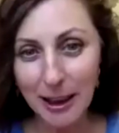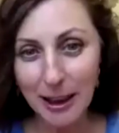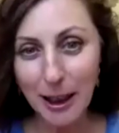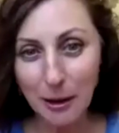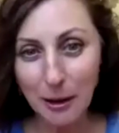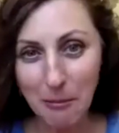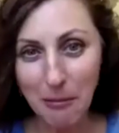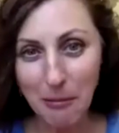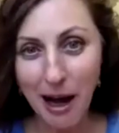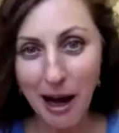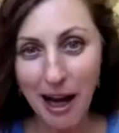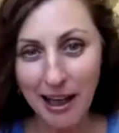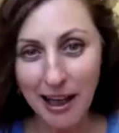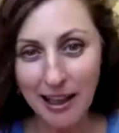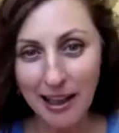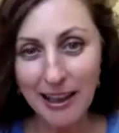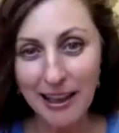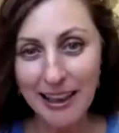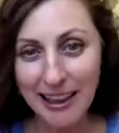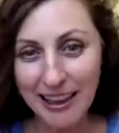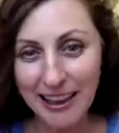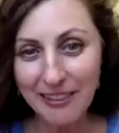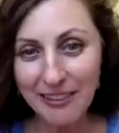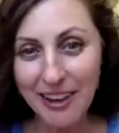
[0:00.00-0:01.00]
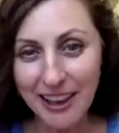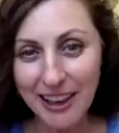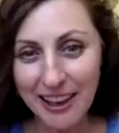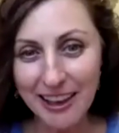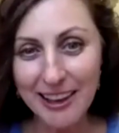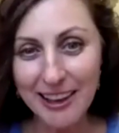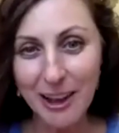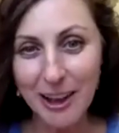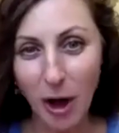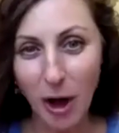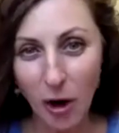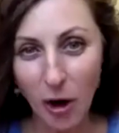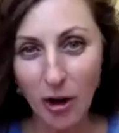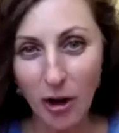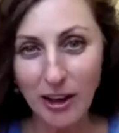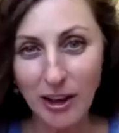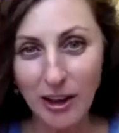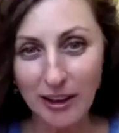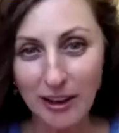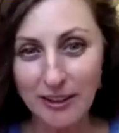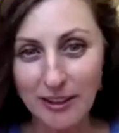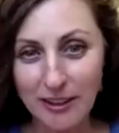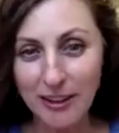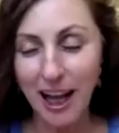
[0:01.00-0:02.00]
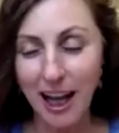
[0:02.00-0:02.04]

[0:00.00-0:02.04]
in my living in Holland,